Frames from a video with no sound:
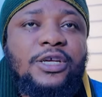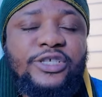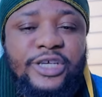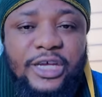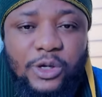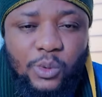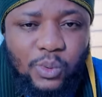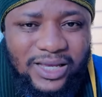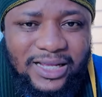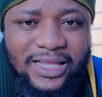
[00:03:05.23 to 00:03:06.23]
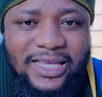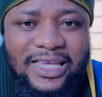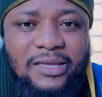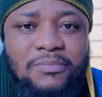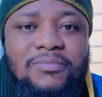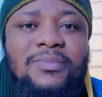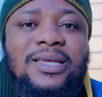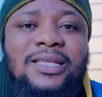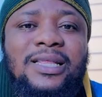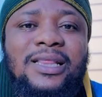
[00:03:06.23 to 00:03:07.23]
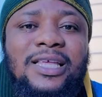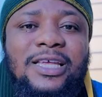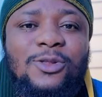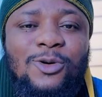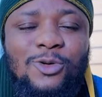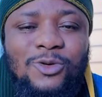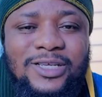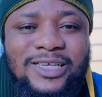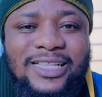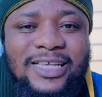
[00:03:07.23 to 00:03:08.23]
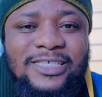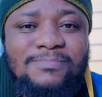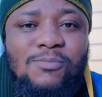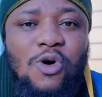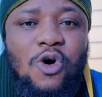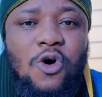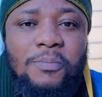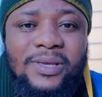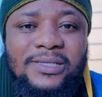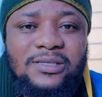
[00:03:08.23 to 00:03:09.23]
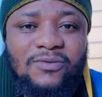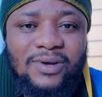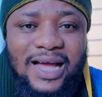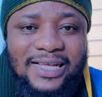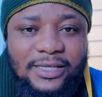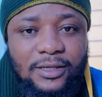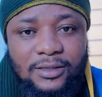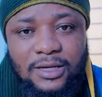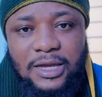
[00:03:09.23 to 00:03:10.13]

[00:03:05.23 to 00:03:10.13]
she quickly immediately inaugurated a small piece of garden